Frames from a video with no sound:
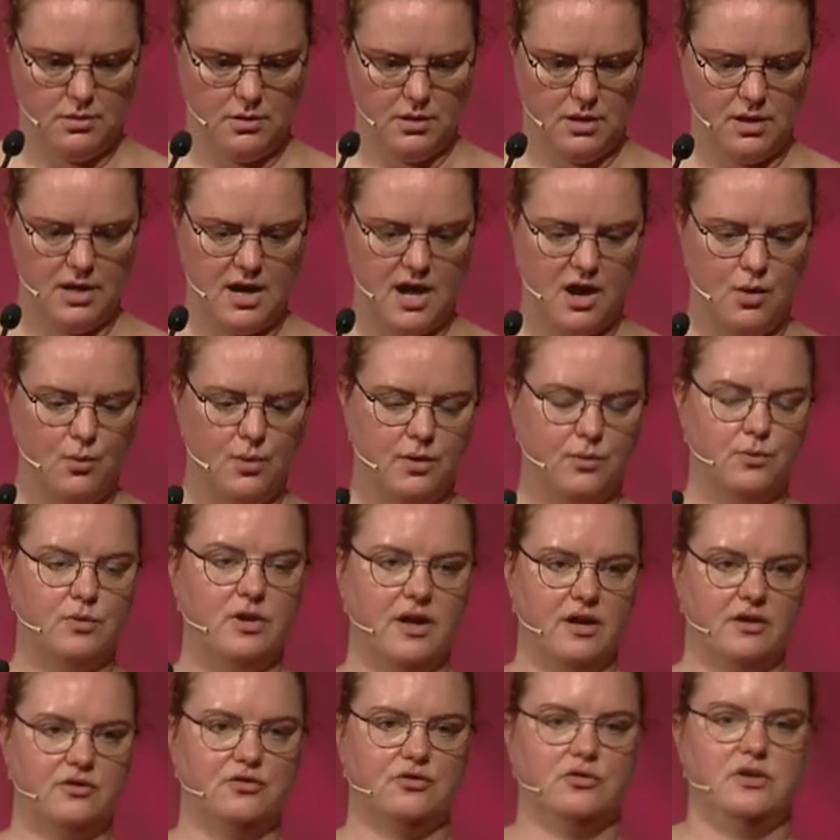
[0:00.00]
And now it will
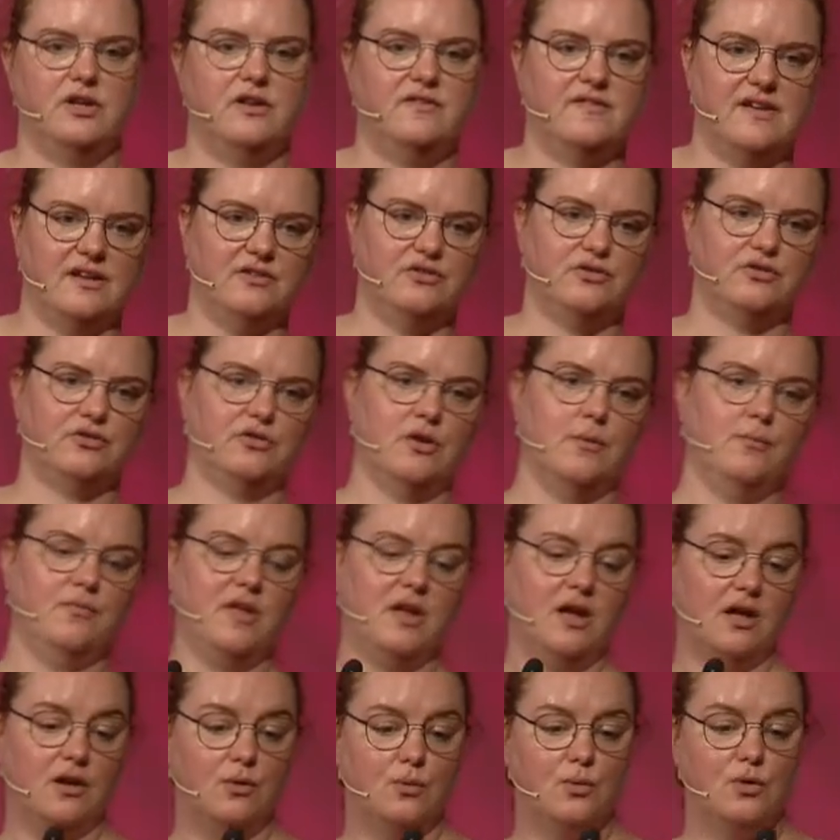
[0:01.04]
actually test
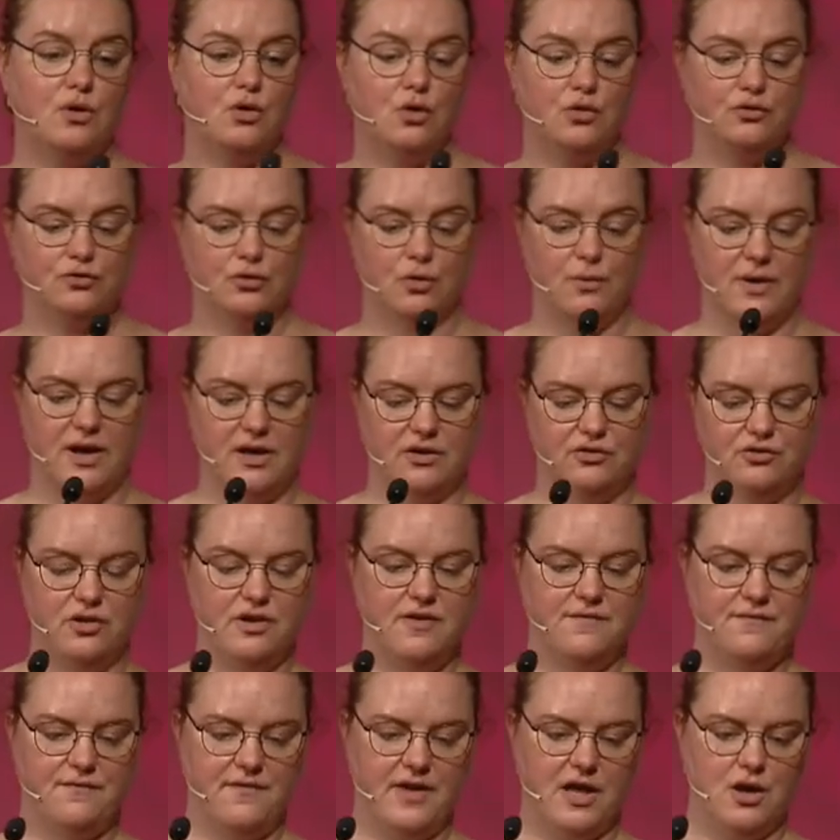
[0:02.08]
something, and it will also
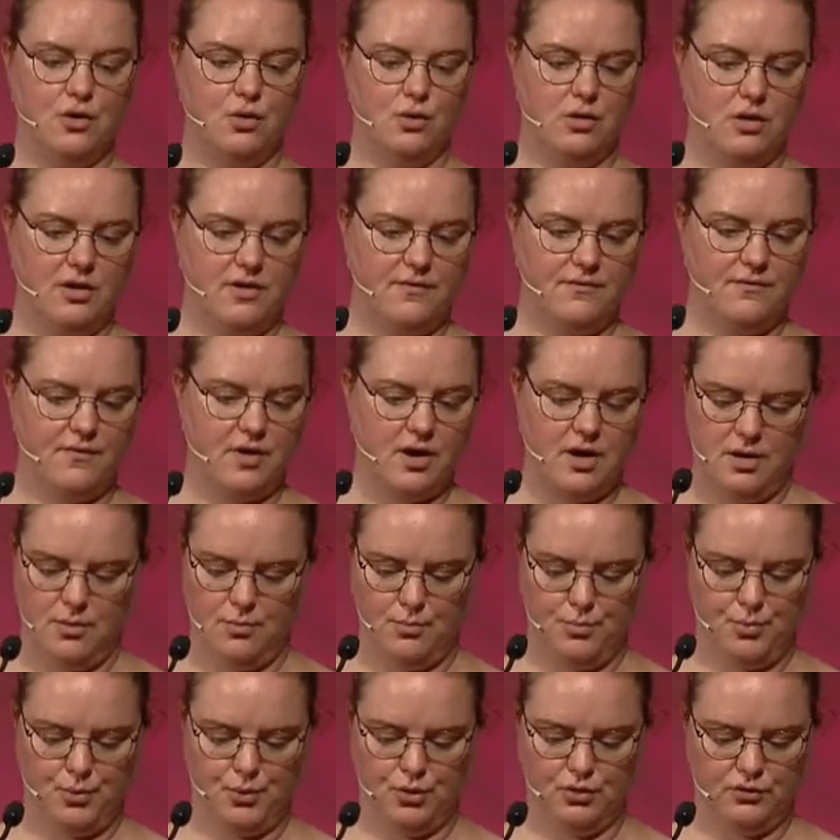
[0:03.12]
actually fail if I
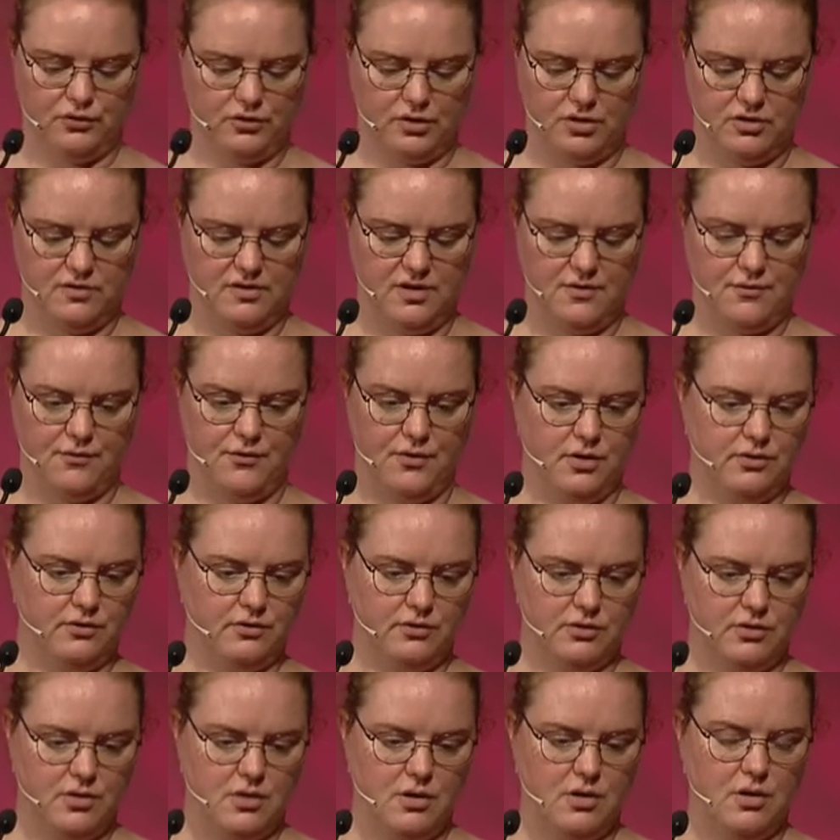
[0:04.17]
put a
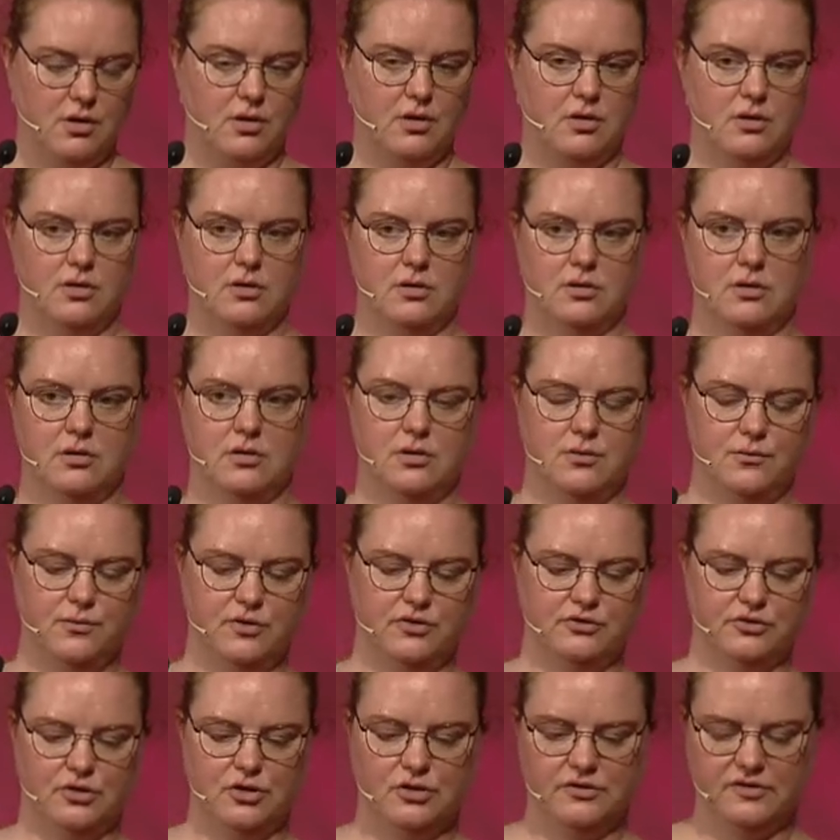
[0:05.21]
different uh,
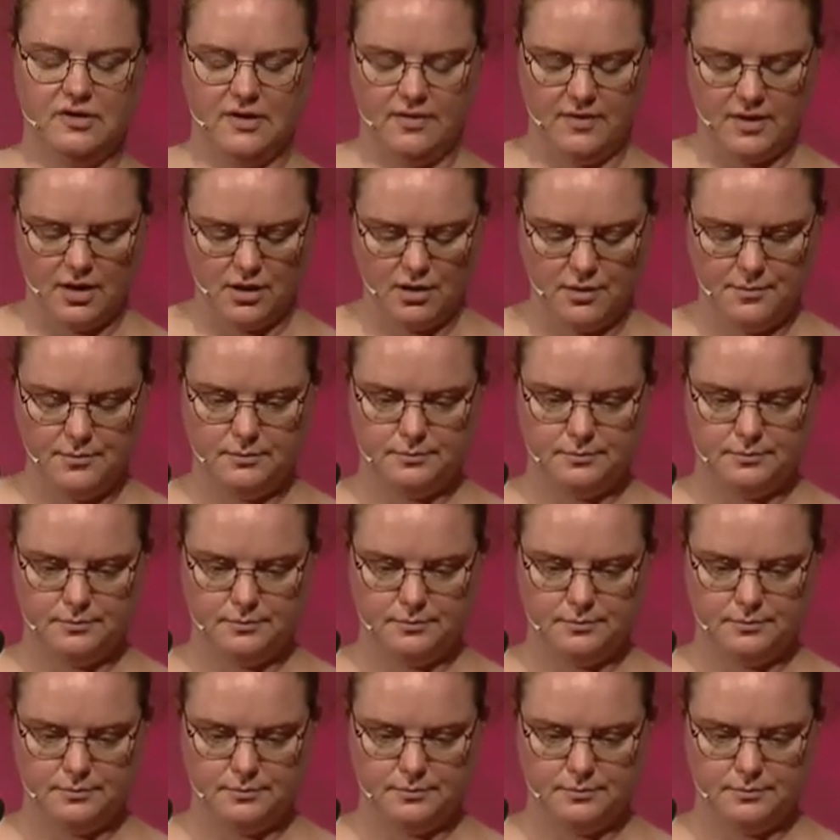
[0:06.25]
result in there.